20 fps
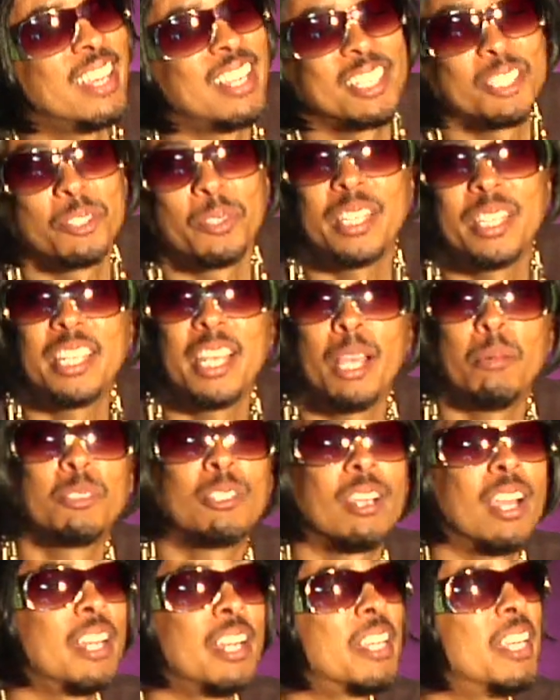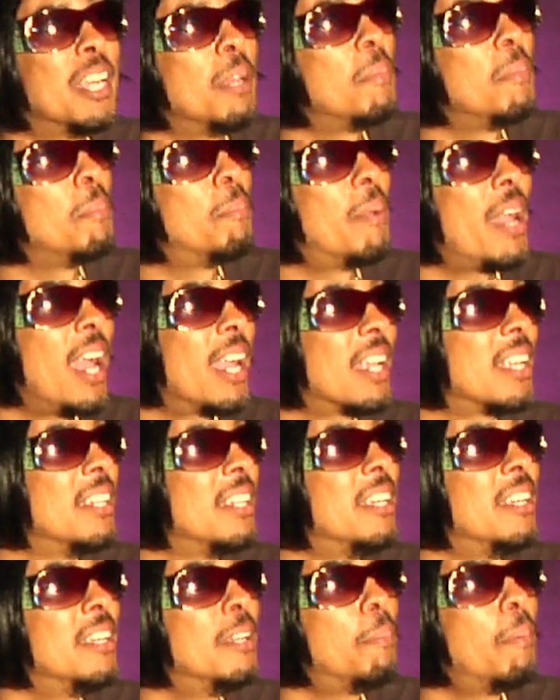So he kept trying to get me back
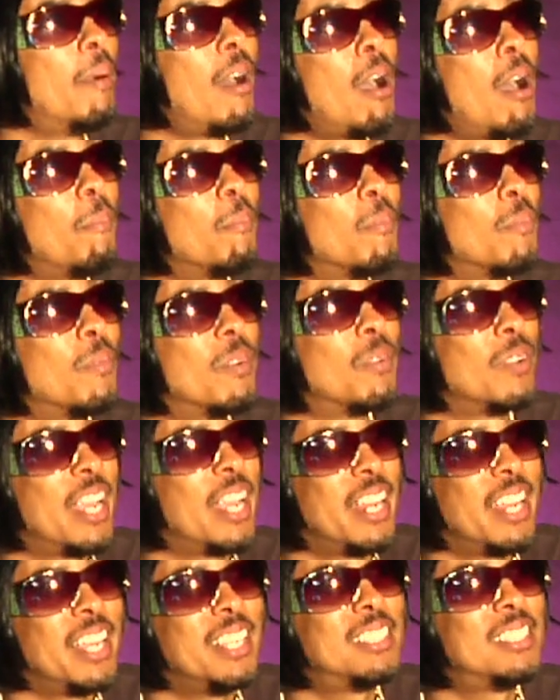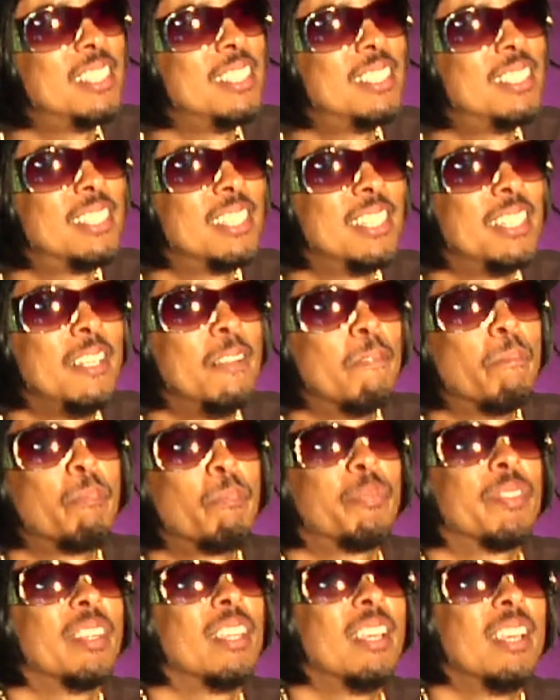into hip hop at HCC.
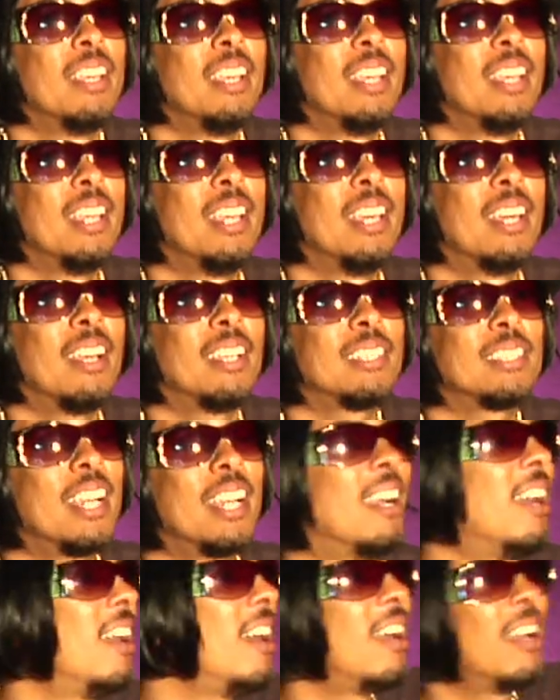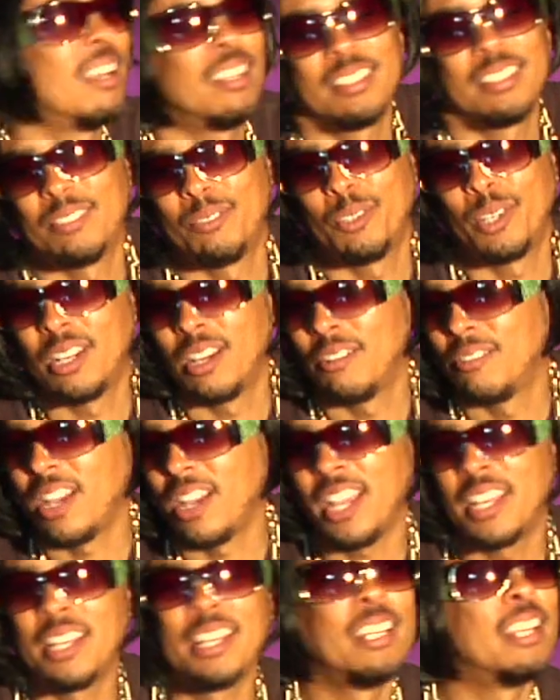And I was like, whatever,
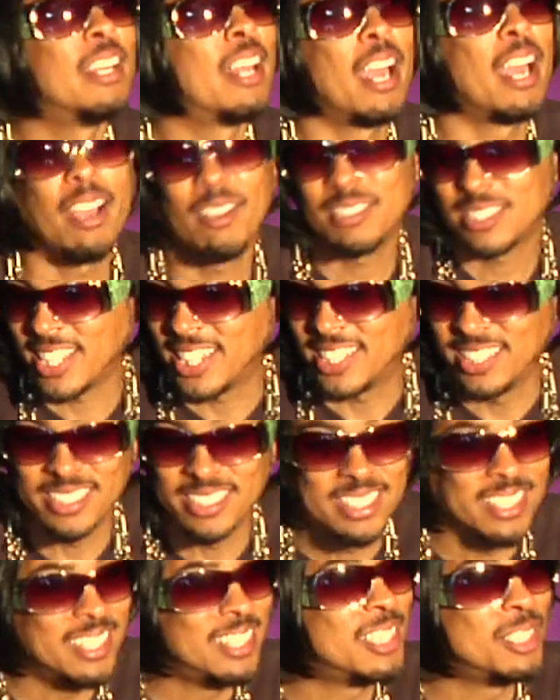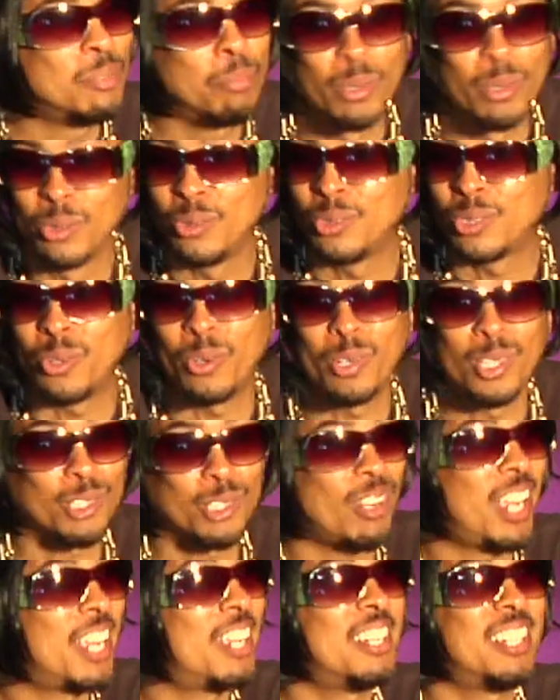I ain't into that. I was like, listen to these blues chords
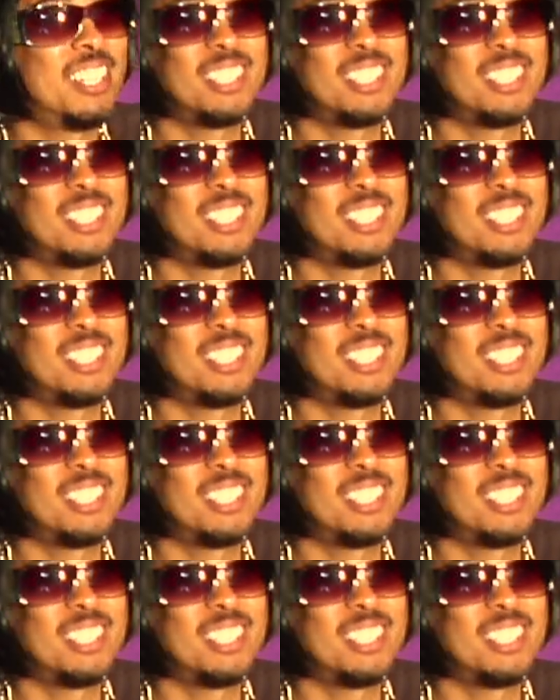right here.